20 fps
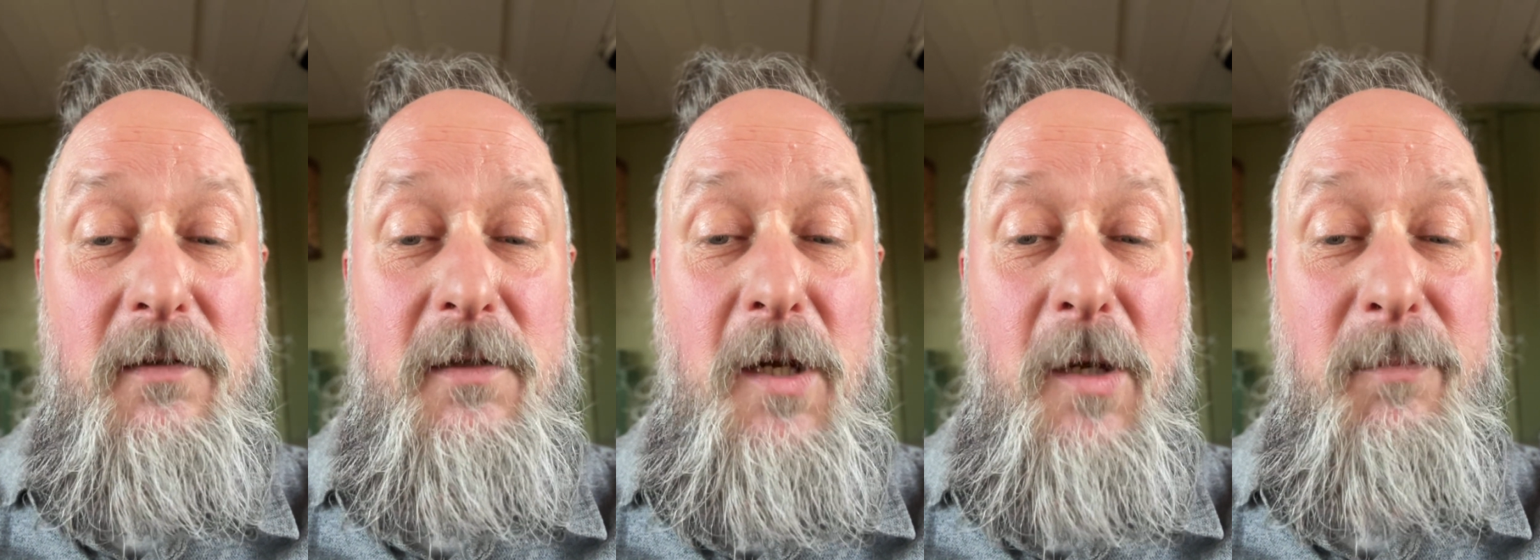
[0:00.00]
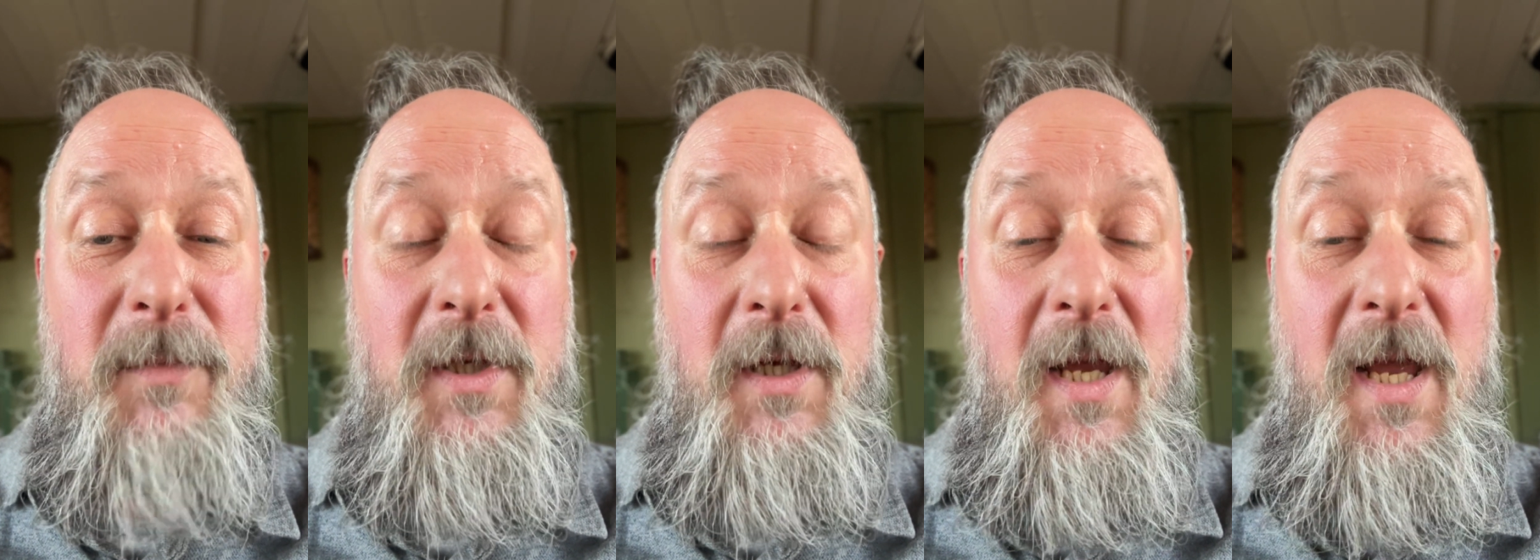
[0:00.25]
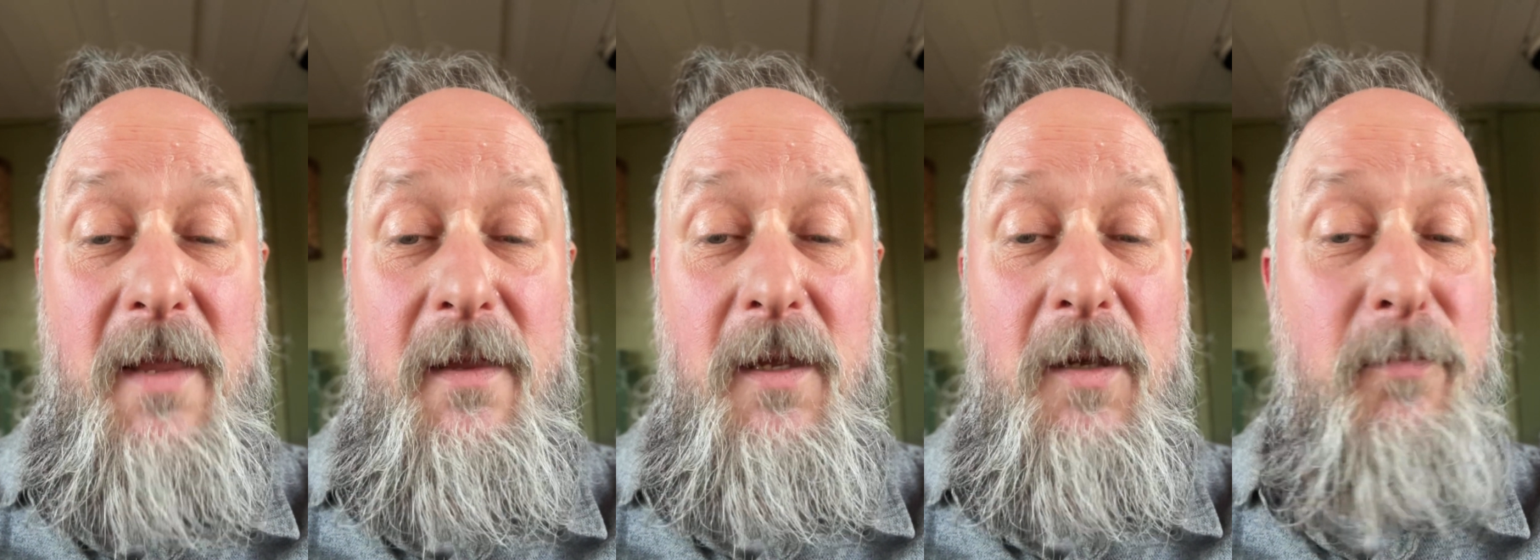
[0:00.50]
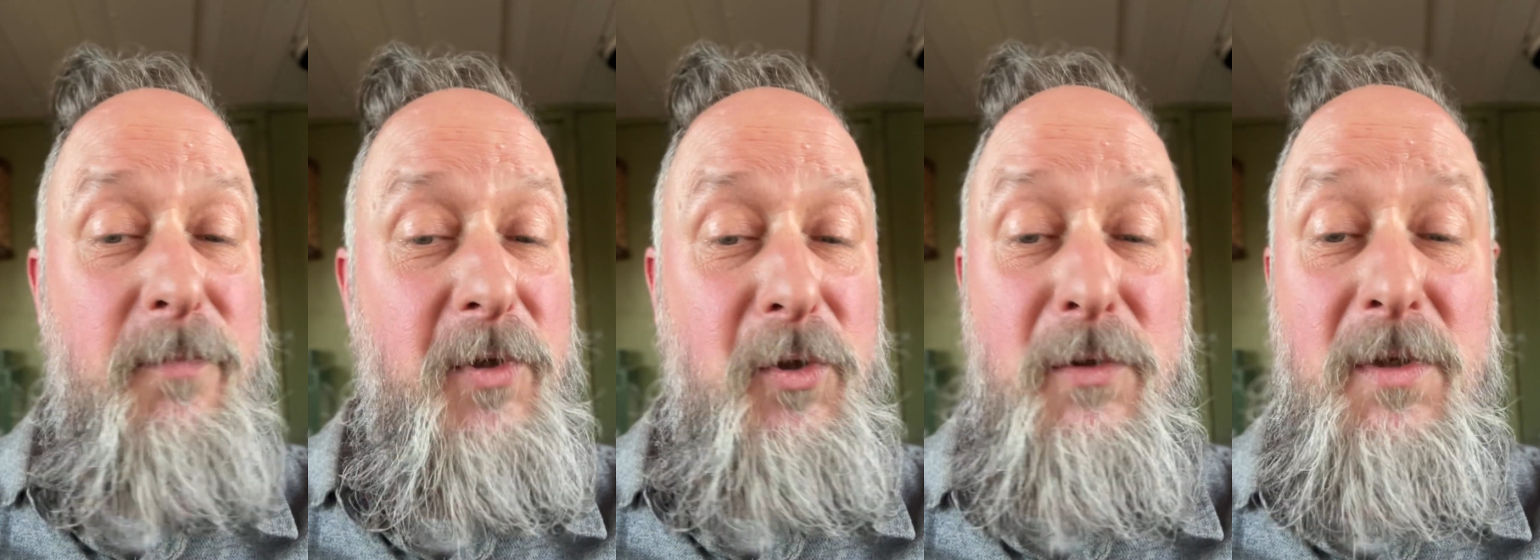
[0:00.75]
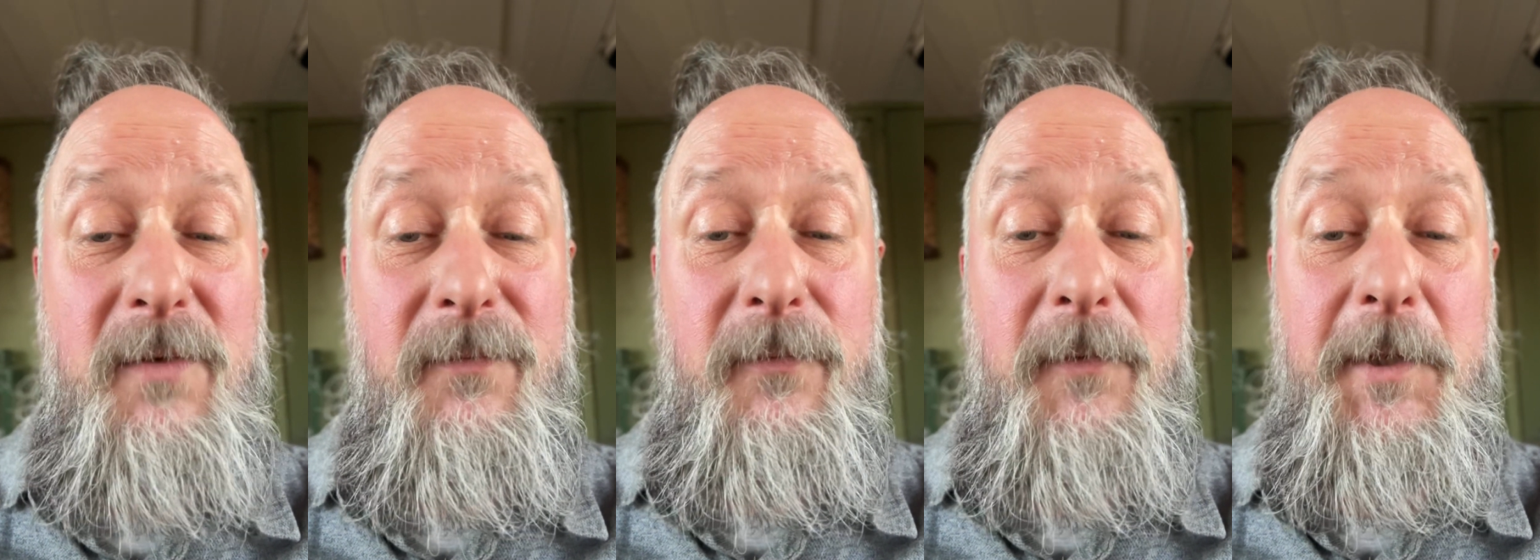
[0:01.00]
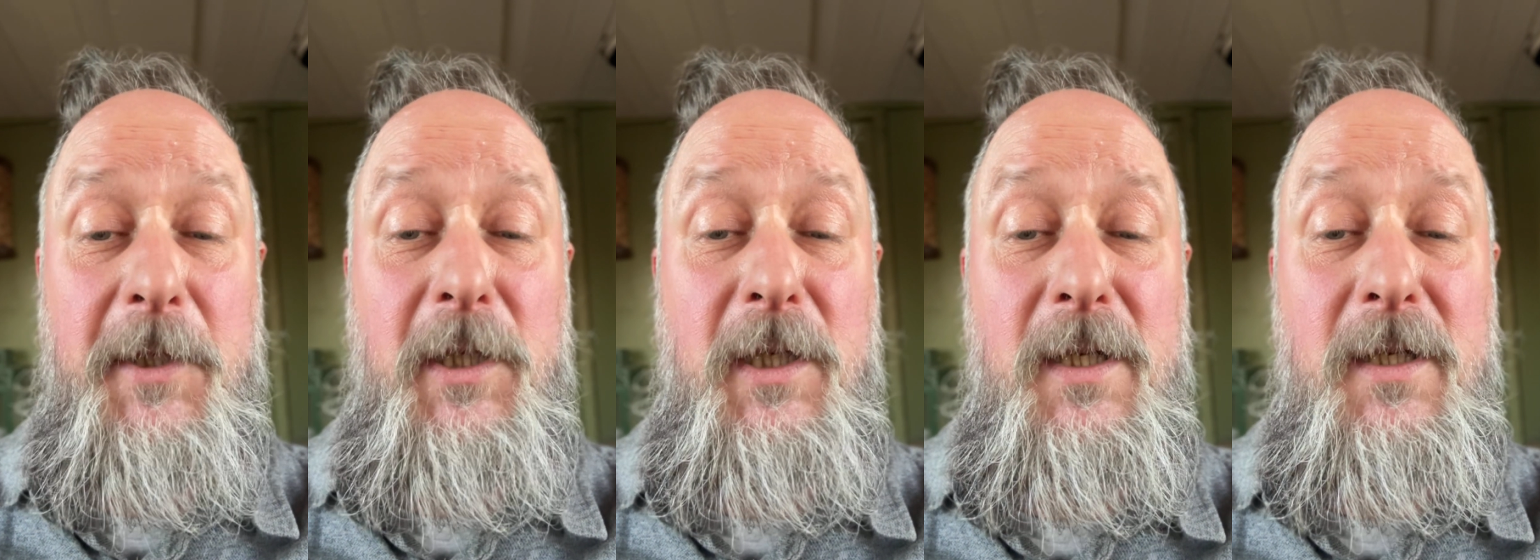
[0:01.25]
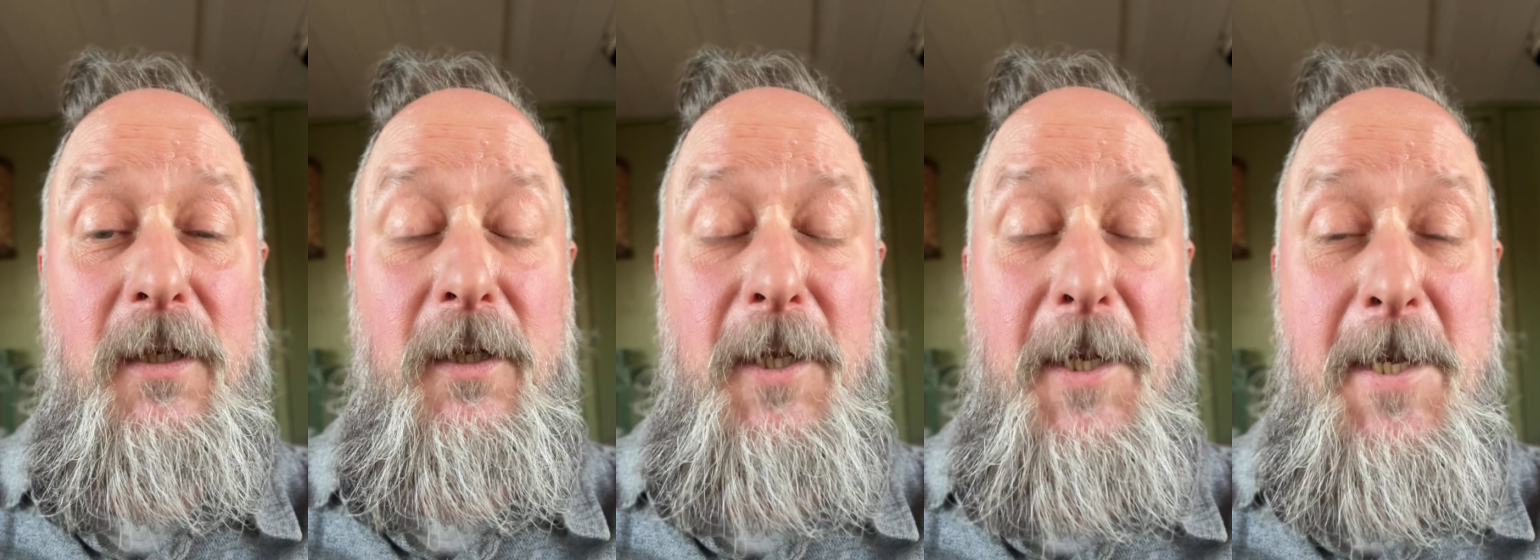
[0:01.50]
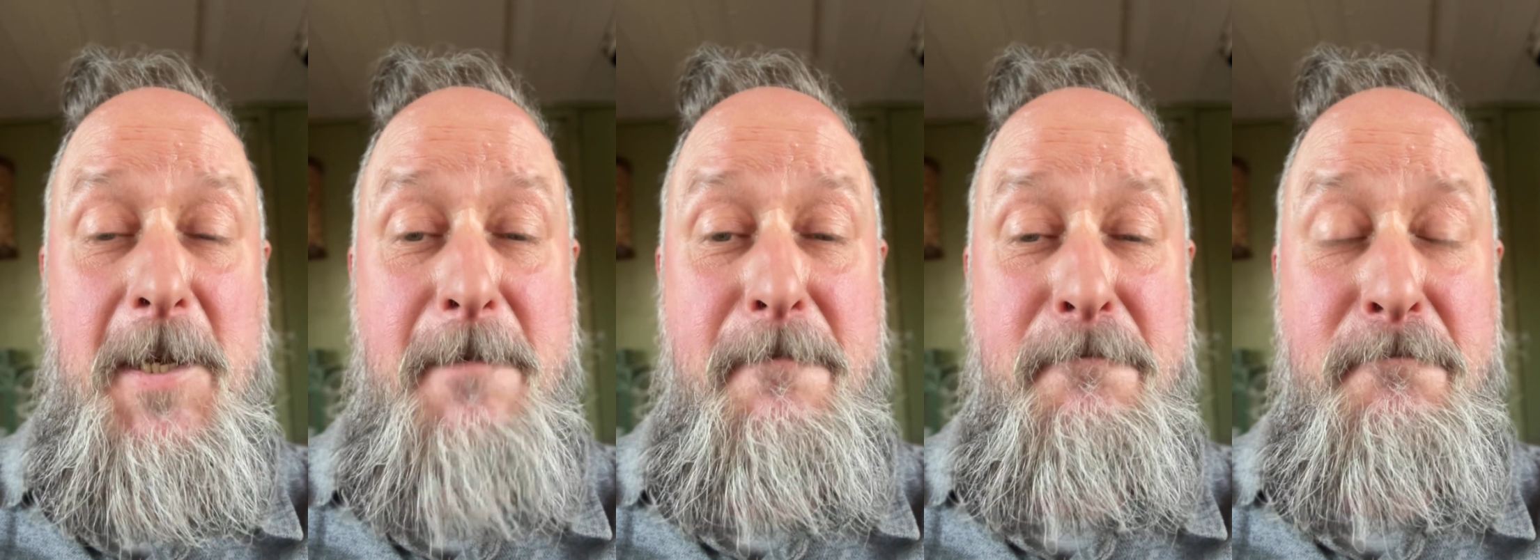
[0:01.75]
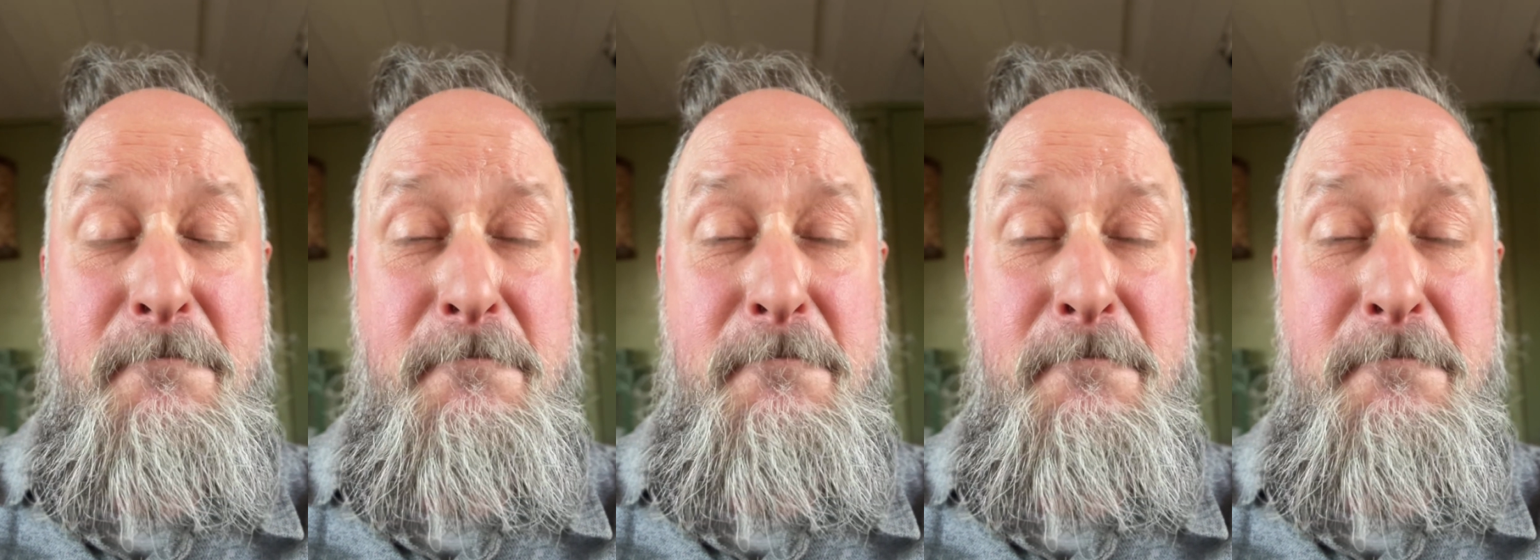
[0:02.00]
come together beautifully, and